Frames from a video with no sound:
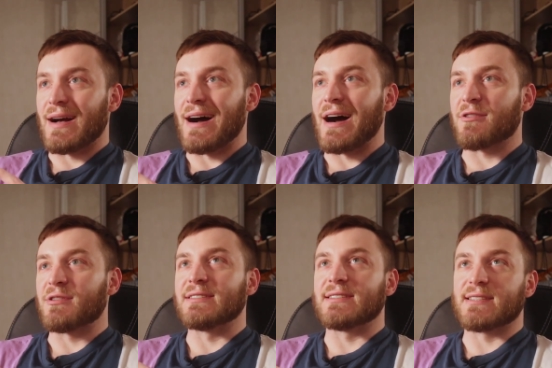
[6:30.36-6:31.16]

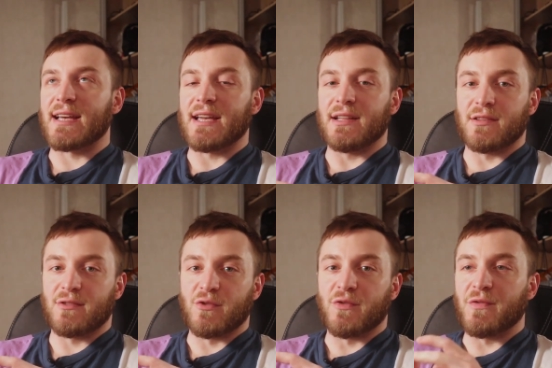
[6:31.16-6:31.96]
are insane
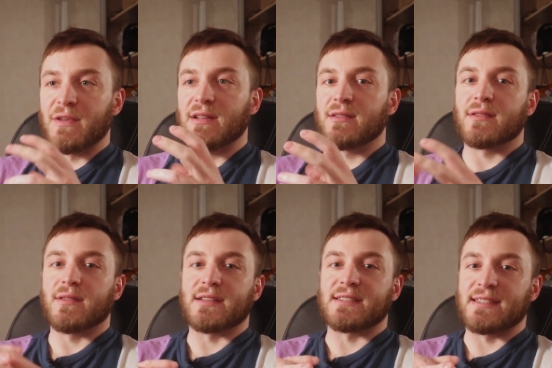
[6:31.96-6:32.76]
to feel
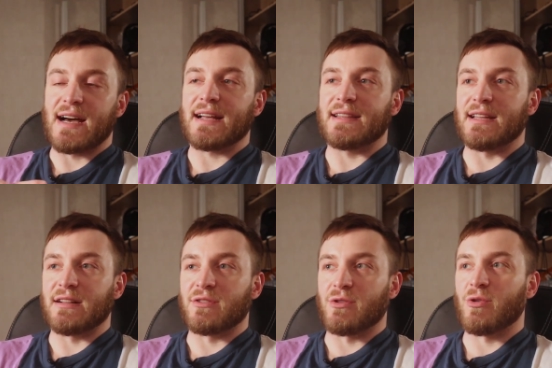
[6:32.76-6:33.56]
the side
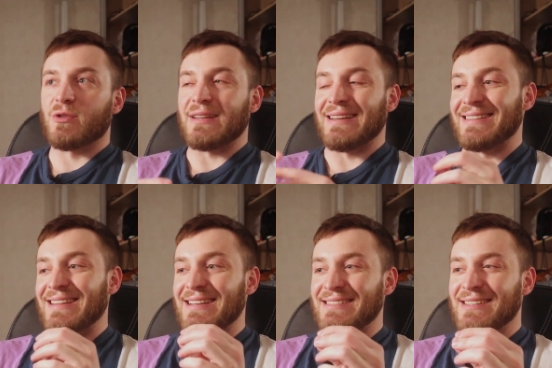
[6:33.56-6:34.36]
deltoid
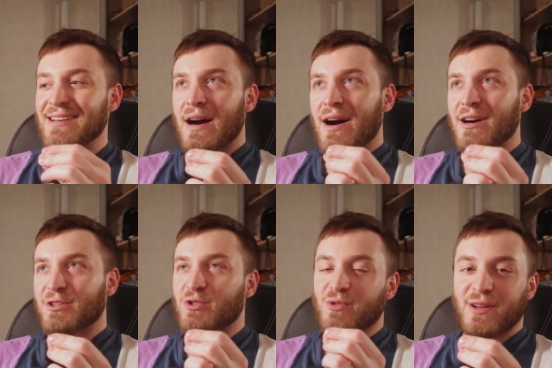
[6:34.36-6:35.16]
in this
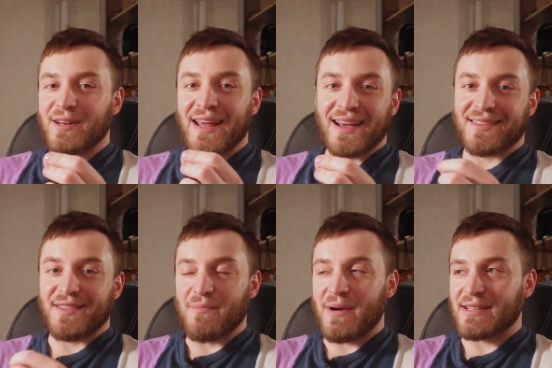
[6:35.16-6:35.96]
hard to
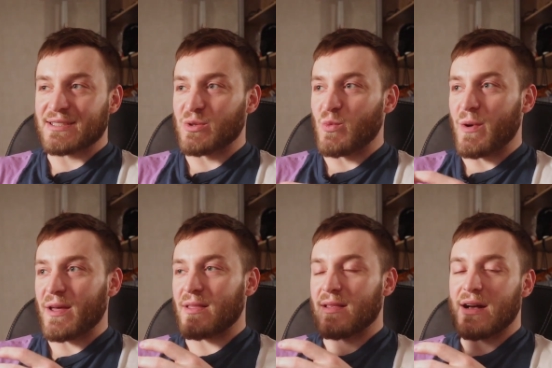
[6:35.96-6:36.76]
connect the muscle
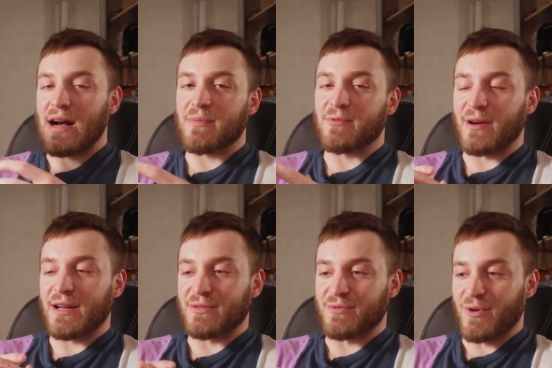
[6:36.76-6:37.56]
with
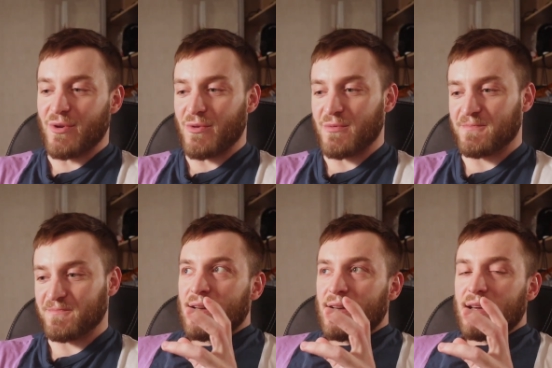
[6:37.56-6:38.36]
upright row.
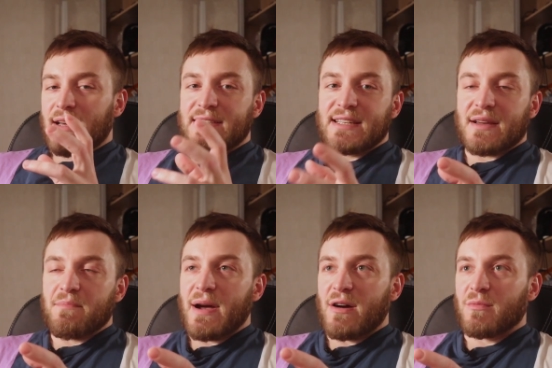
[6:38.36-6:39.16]
It's a
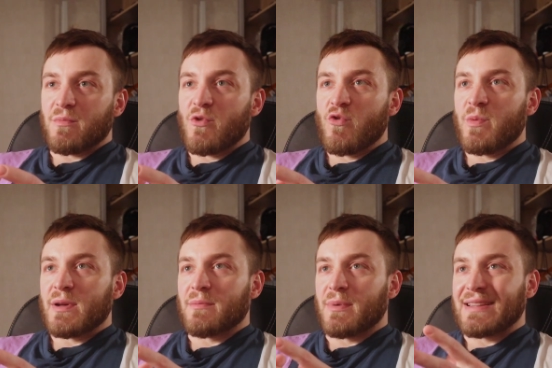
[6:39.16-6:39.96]
compound
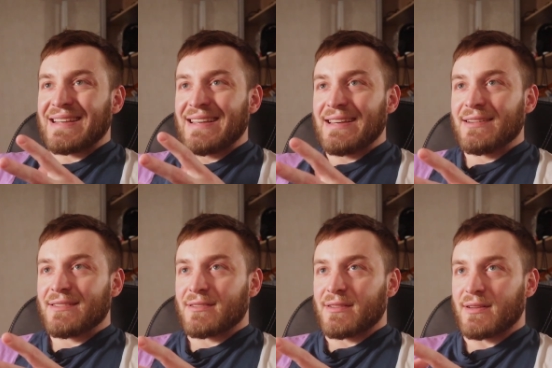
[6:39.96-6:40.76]
movement, but
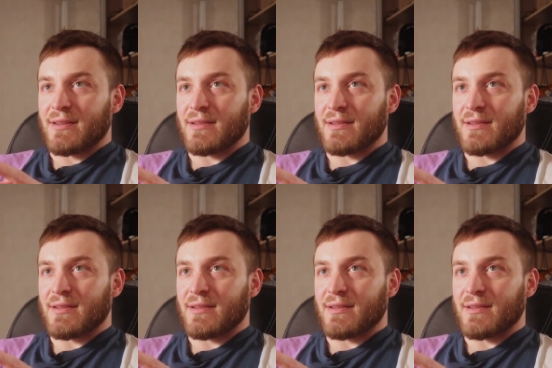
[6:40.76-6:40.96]
here